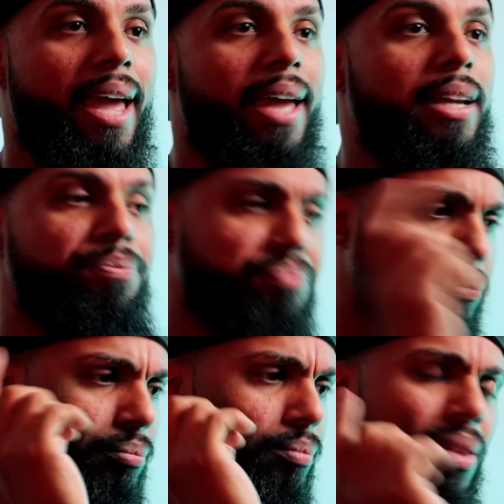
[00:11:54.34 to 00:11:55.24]
And
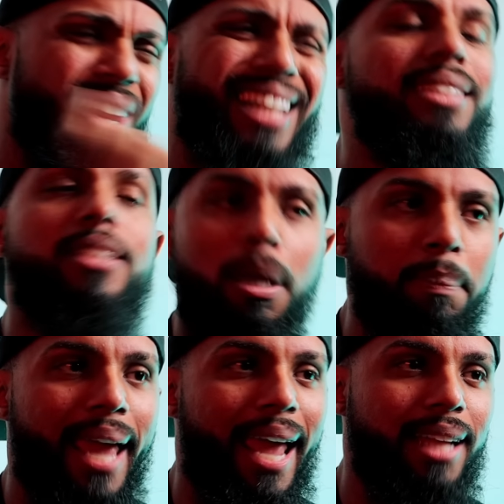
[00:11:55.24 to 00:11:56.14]
in
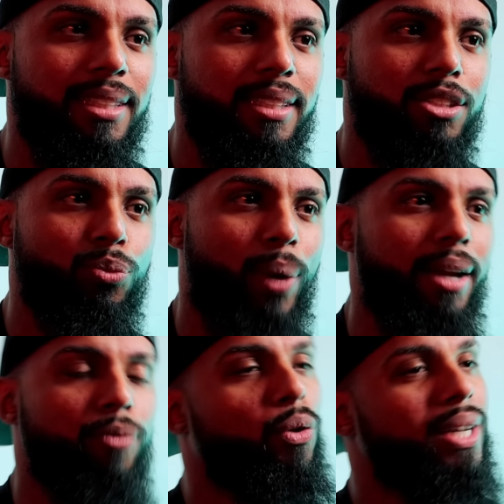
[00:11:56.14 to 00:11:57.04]
some cases,
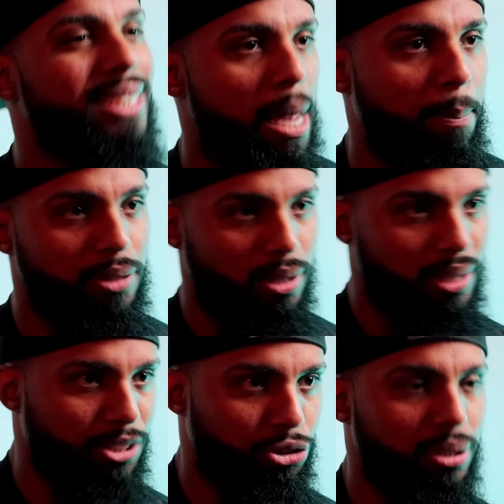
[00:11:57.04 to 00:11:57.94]
right, for example, the
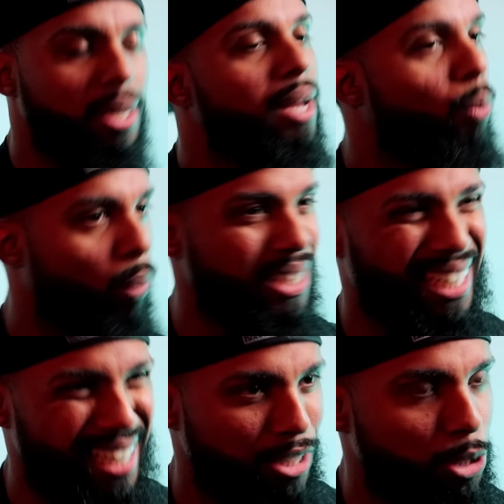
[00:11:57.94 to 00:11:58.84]
lizard, once
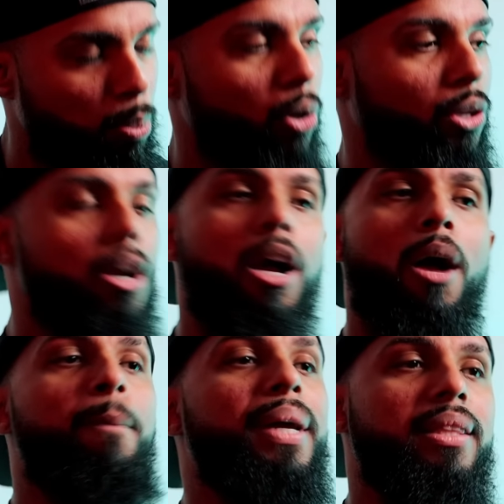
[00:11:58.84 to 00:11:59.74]
again, not spoiler,
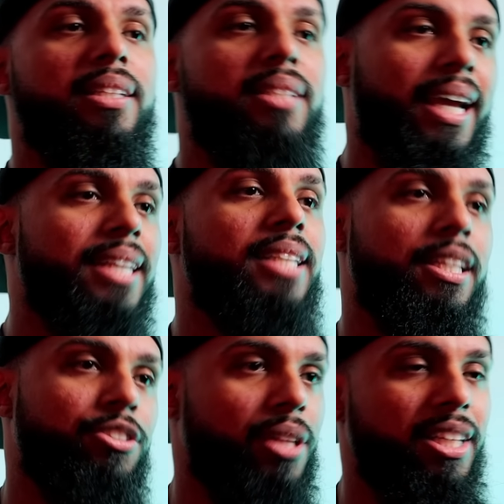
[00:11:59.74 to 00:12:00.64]
but the second
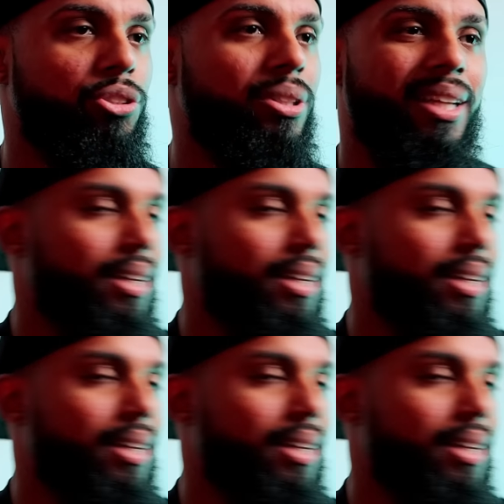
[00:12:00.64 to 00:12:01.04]
stage of the lizard,